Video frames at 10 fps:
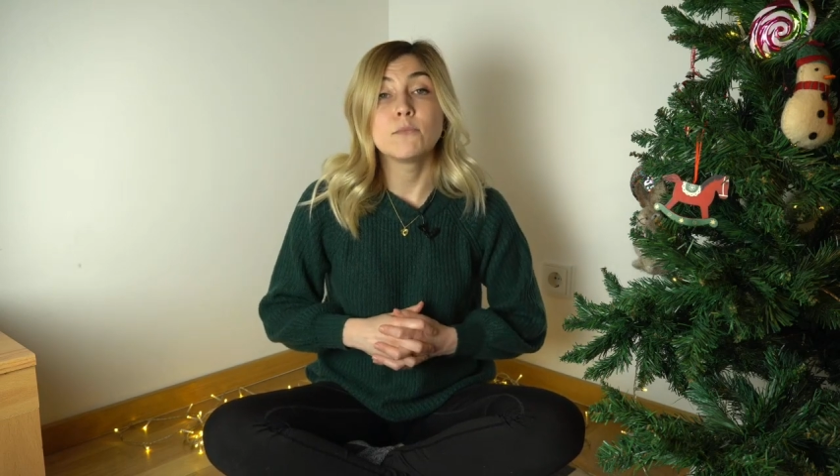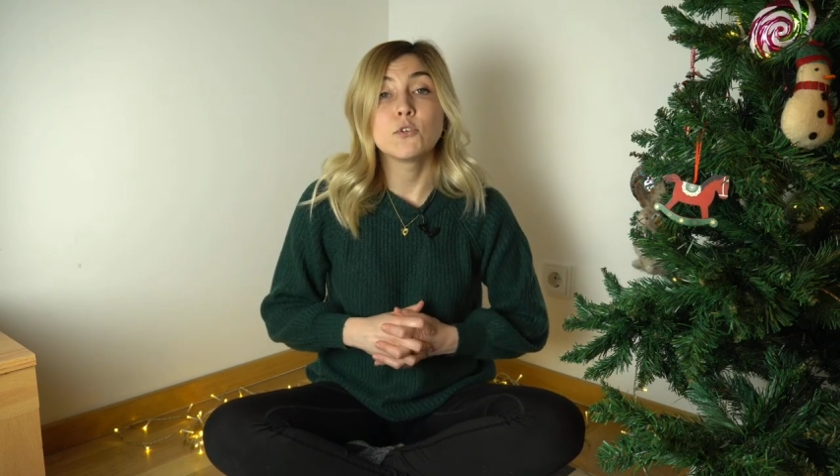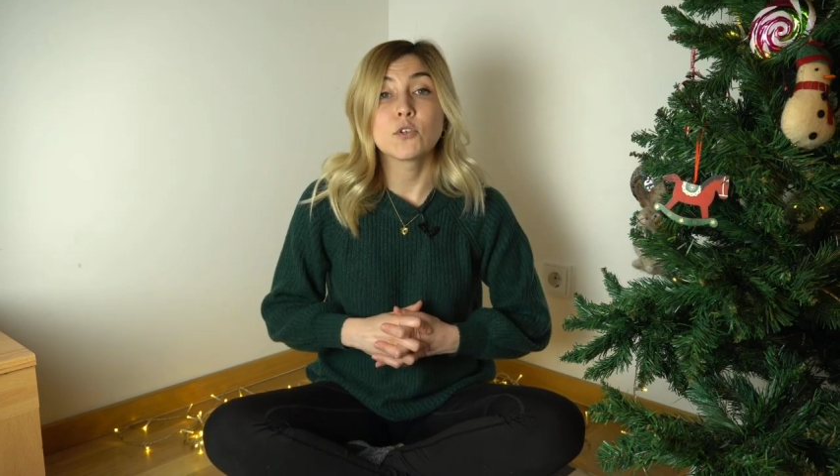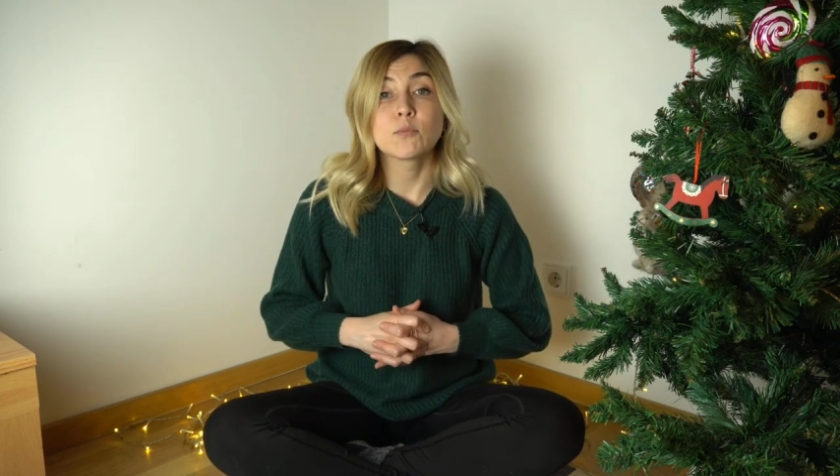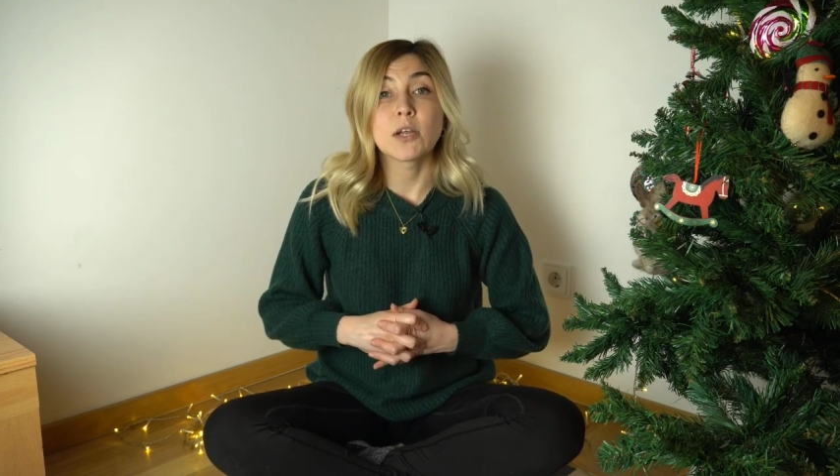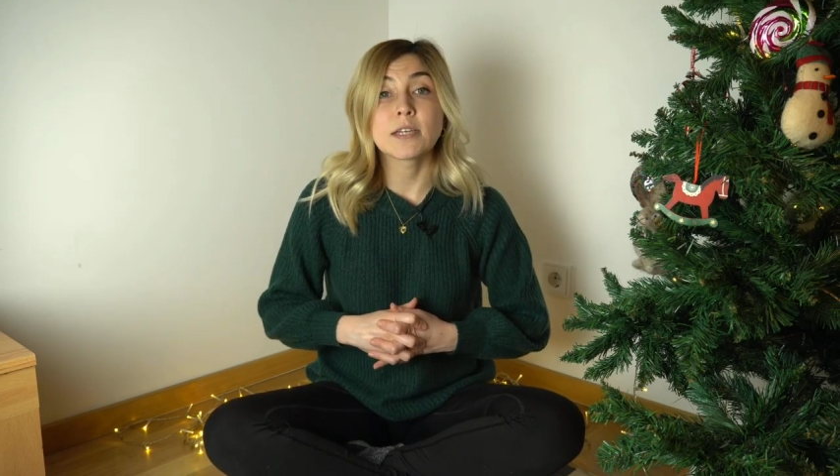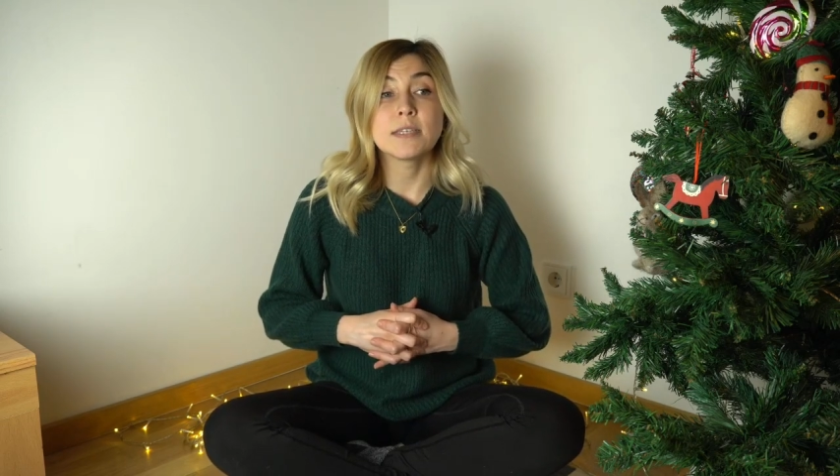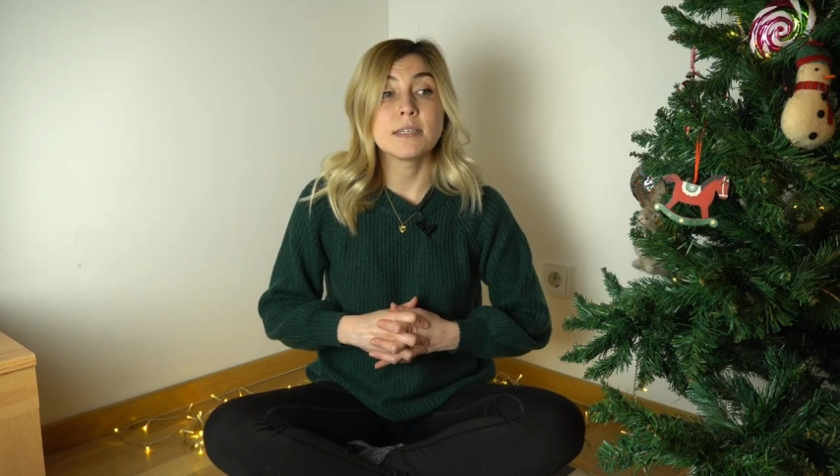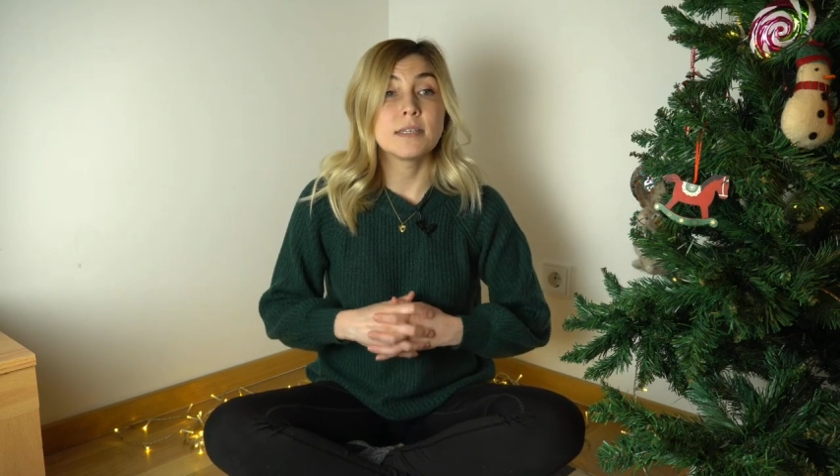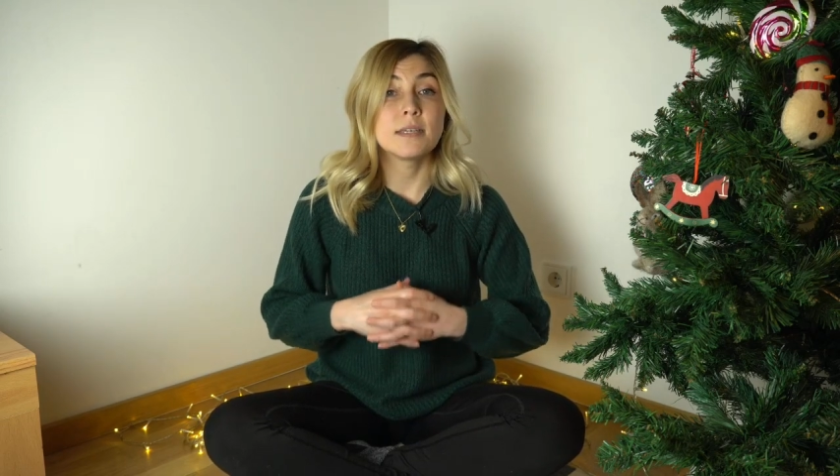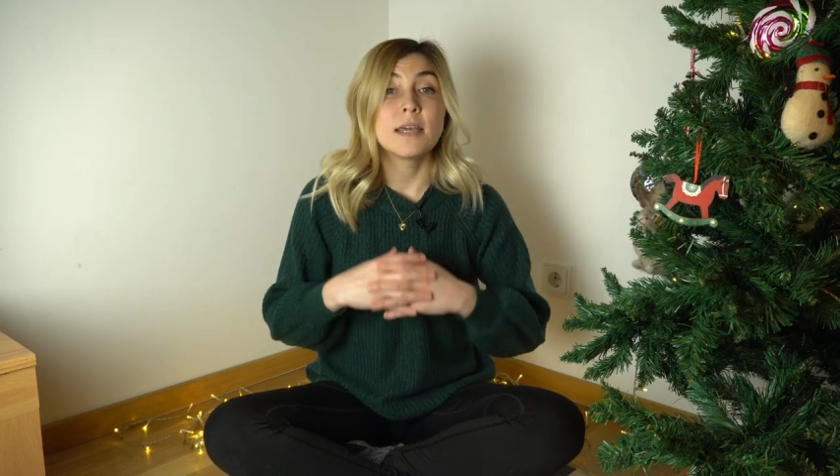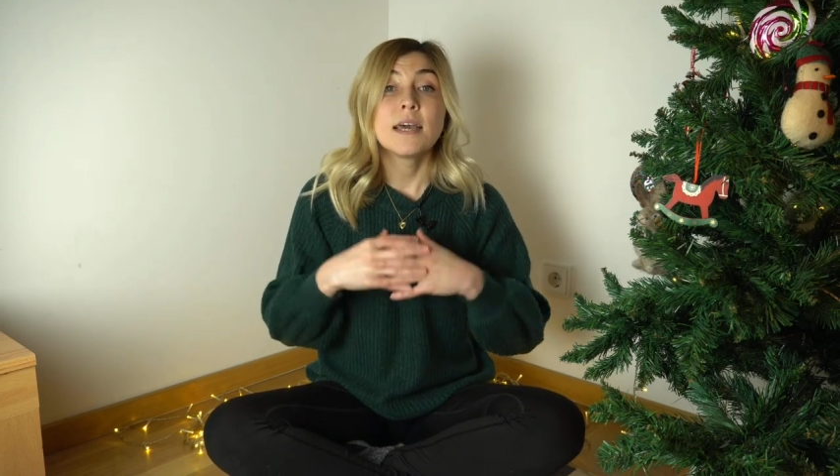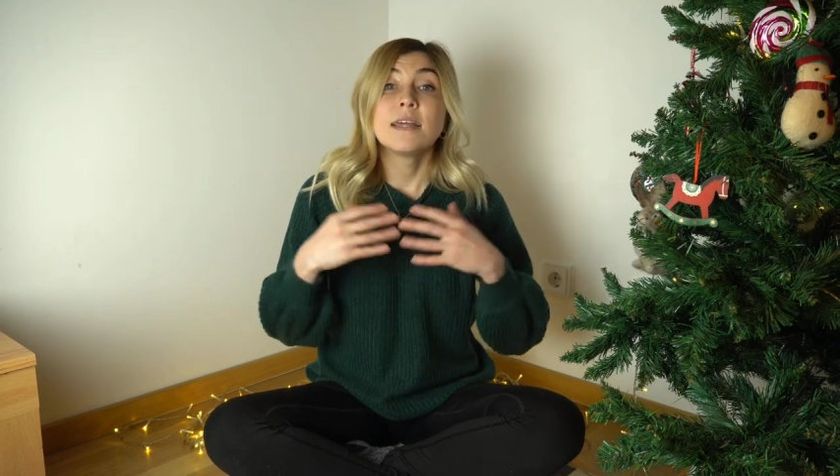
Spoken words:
during pregnancy.